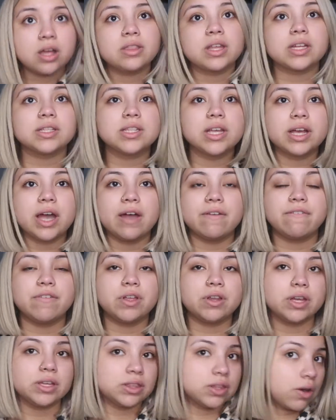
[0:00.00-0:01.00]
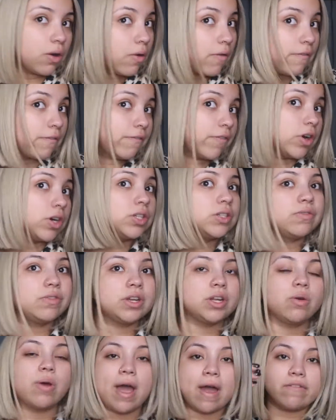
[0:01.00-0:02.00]
That's like, I feel like the first
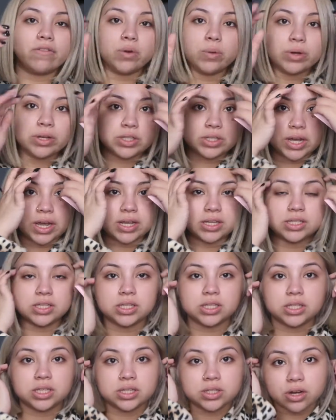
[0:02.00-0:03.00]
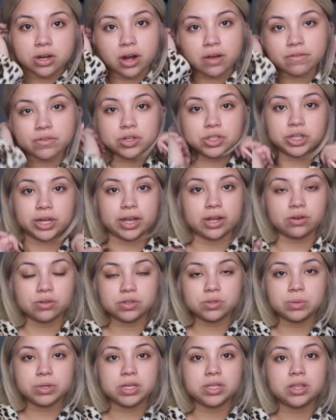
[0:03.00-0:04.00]
video everyone does to start off their
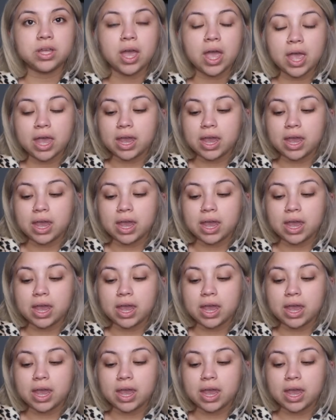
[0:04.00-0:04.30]
channels with,